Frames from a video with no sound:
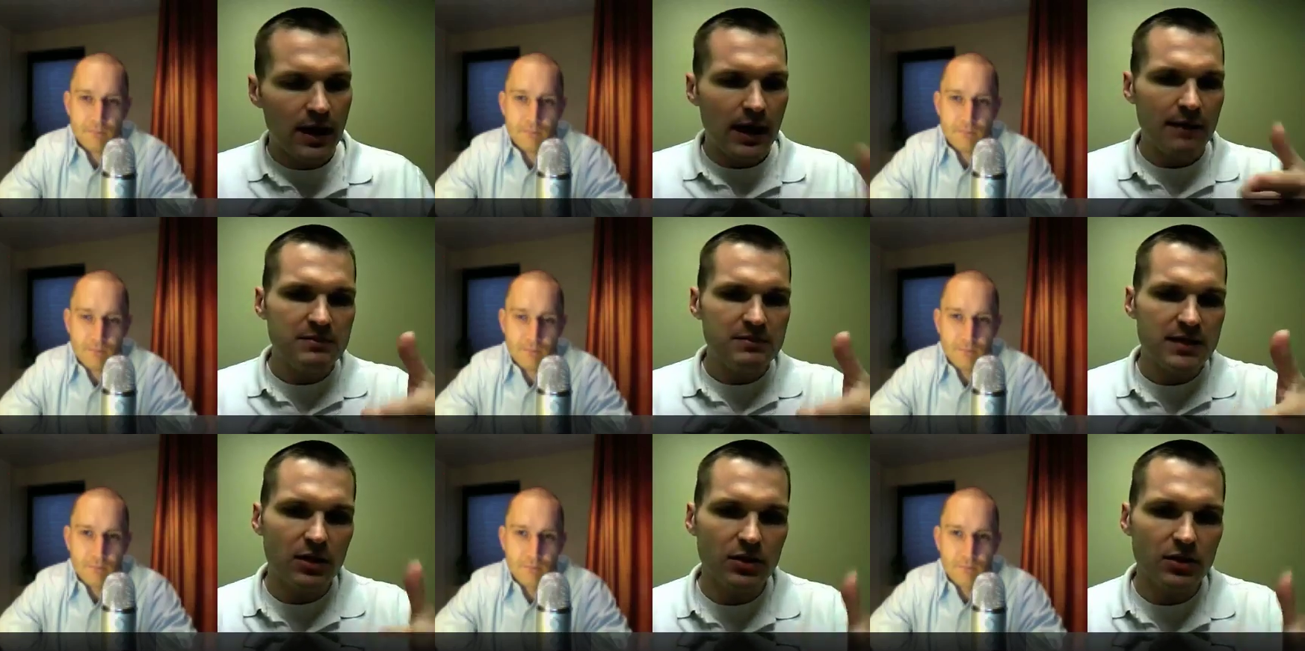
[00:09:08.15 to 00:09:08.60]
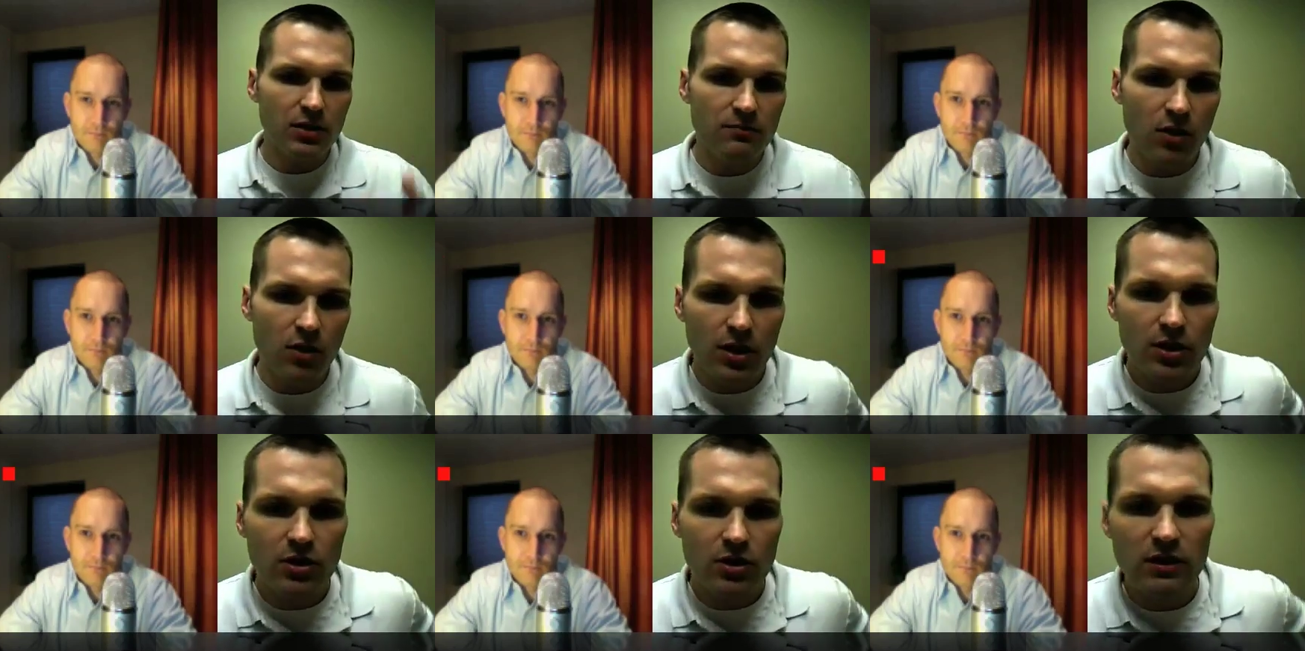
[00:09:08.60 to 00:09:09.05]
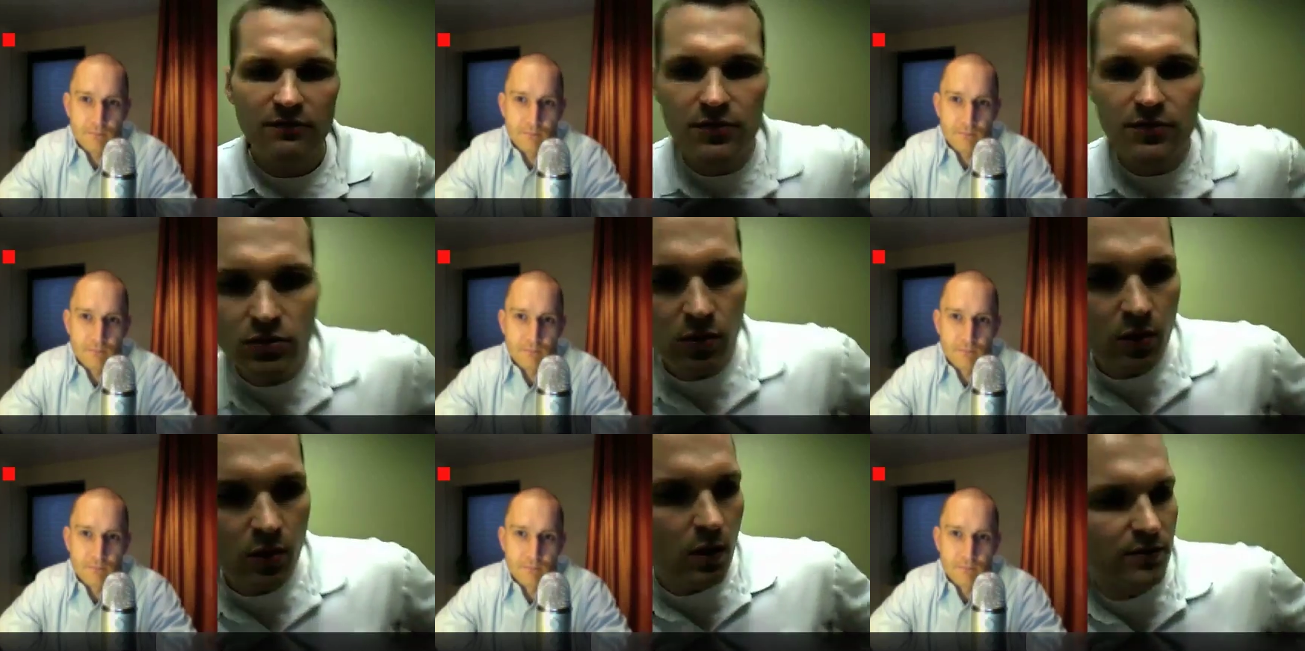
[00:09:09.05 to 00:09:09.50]
Speaker 1: I'm telling you, Mario, if
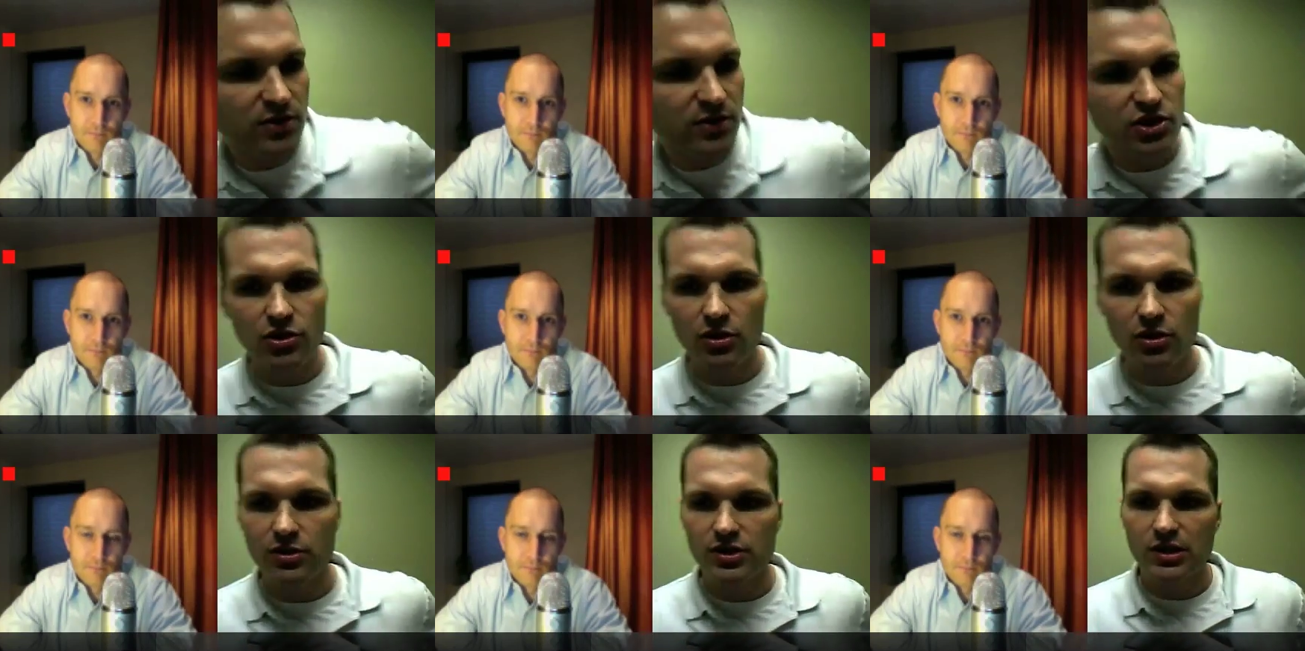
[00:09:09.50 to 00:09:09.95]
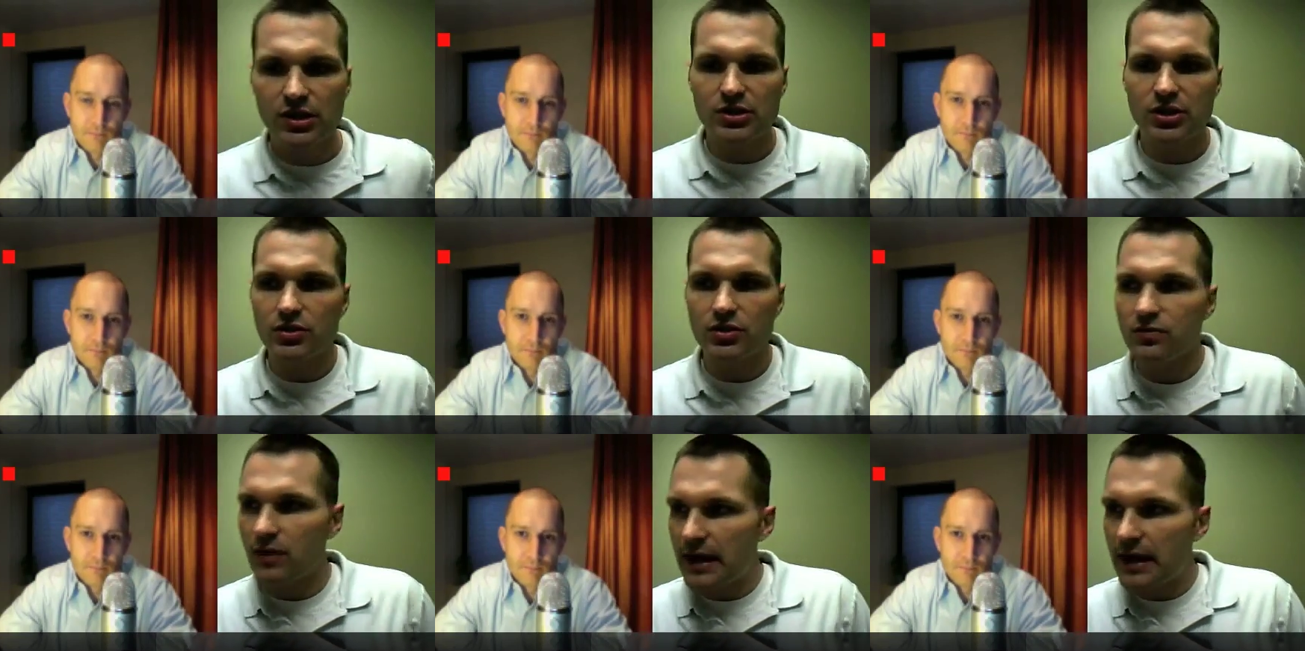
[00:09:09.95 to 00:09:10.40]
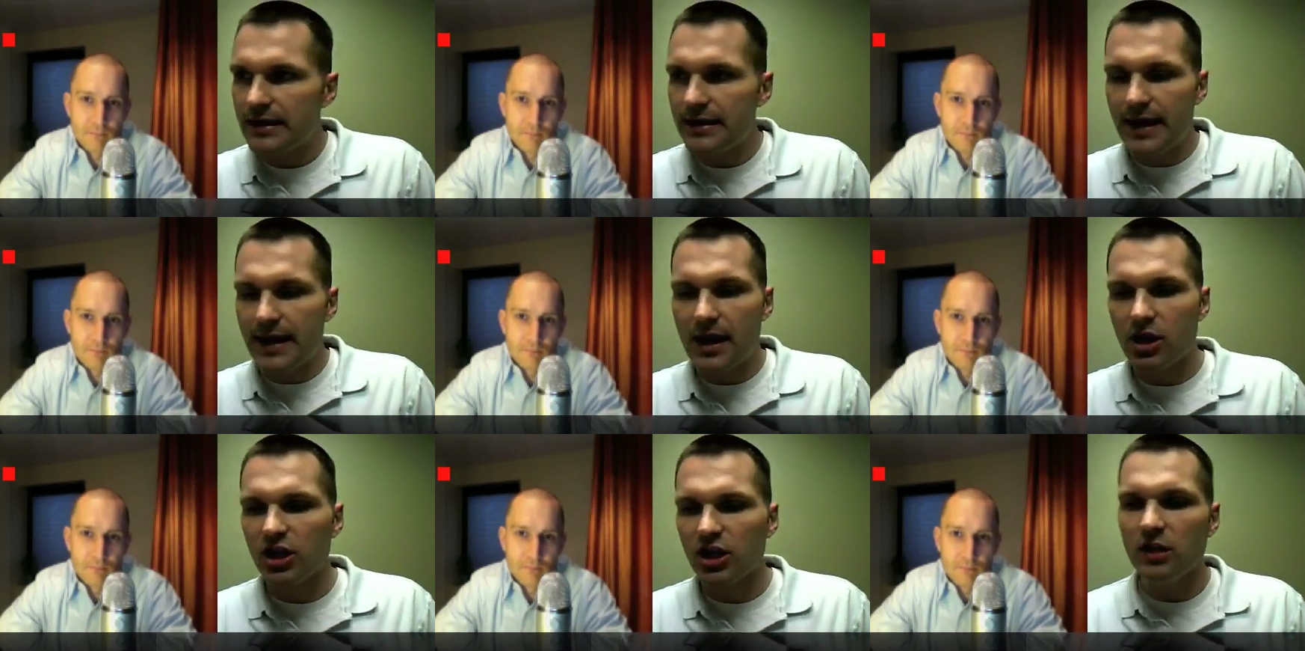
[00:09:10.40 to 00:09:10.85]
you go on the search engines right
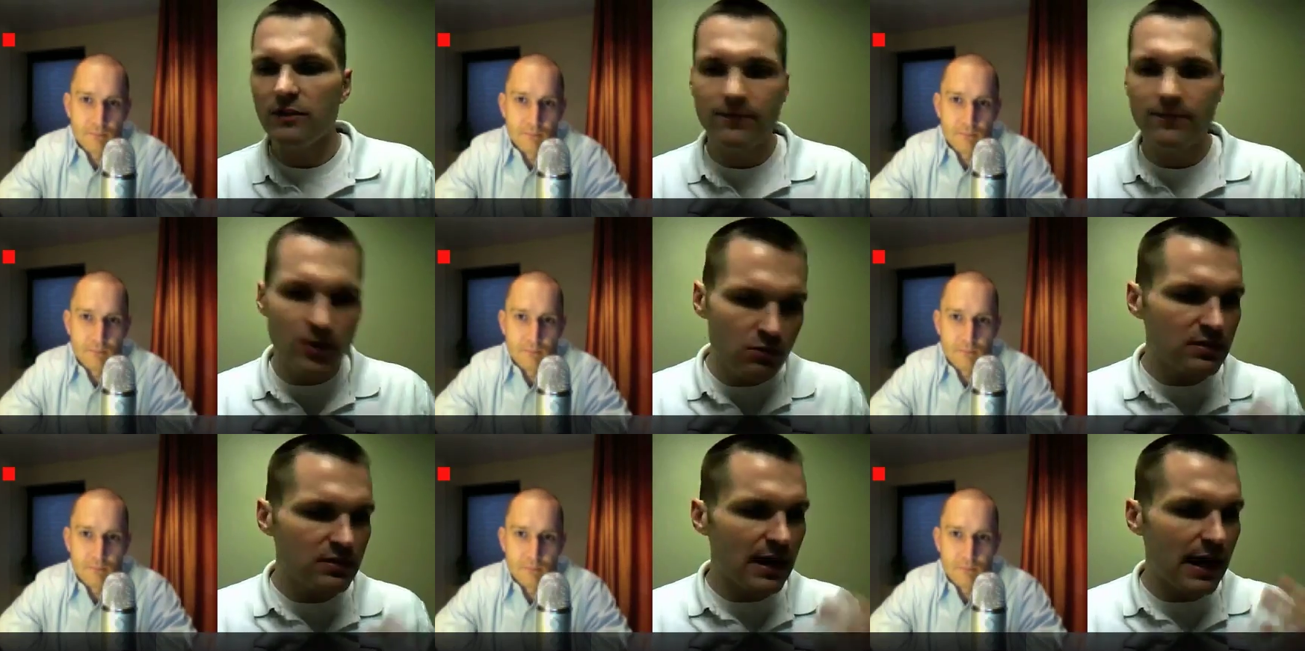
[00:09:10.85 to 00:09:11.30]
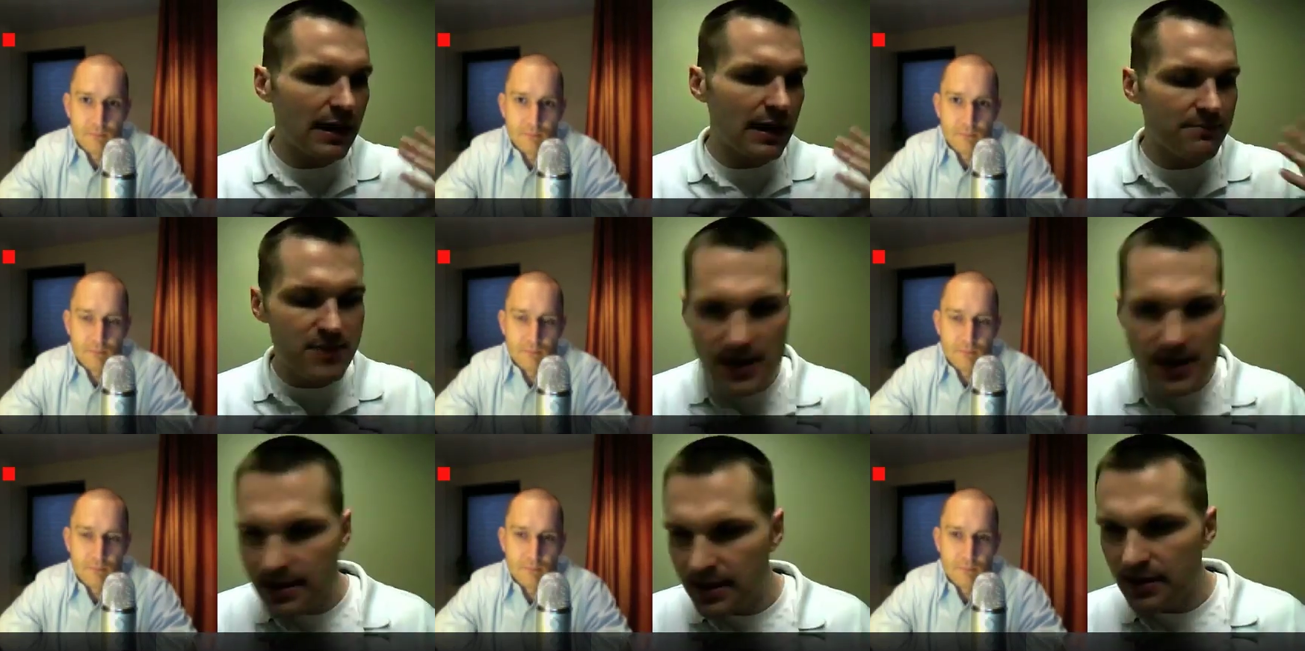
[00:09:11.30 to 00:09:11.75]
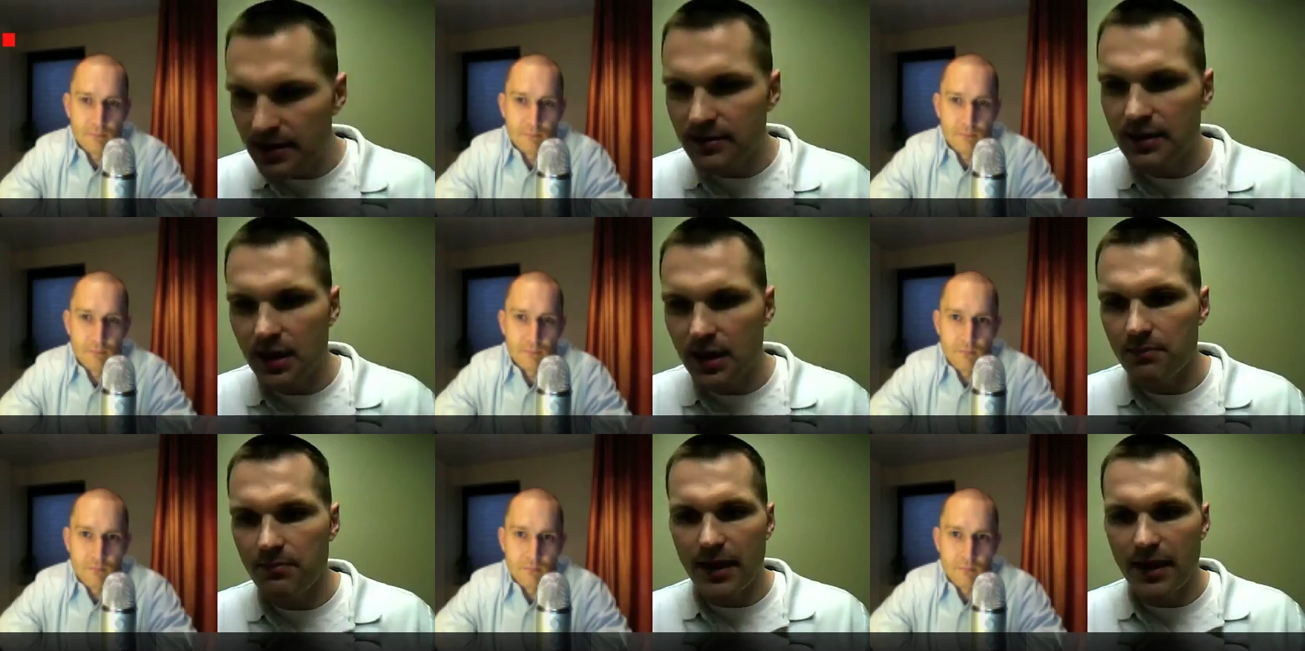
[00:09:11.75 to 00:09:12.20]
now and if you type
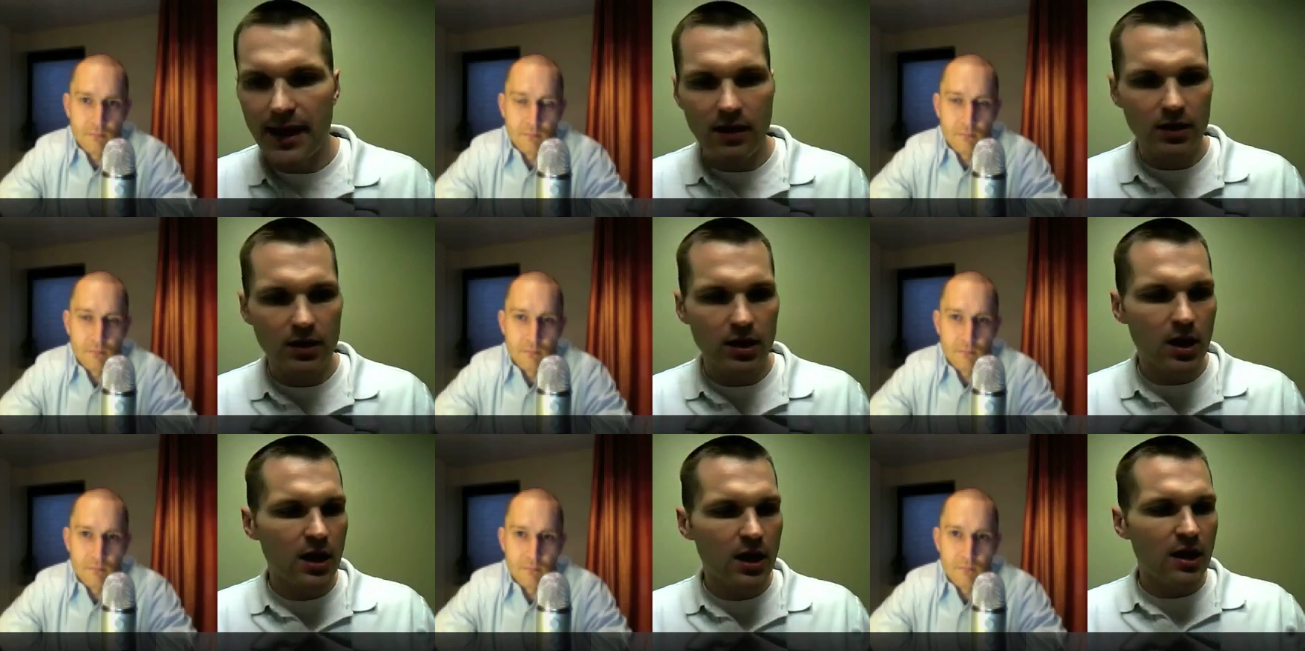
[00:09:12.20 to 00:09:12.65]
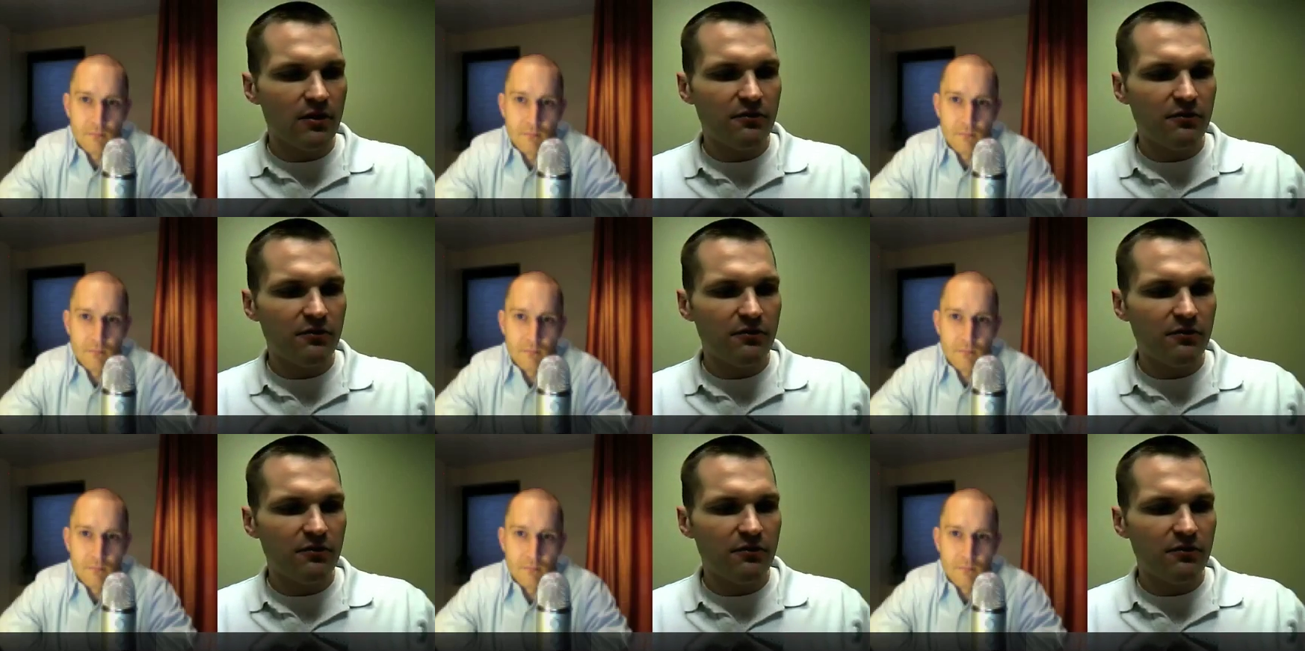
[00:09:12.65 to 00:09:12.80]
anything about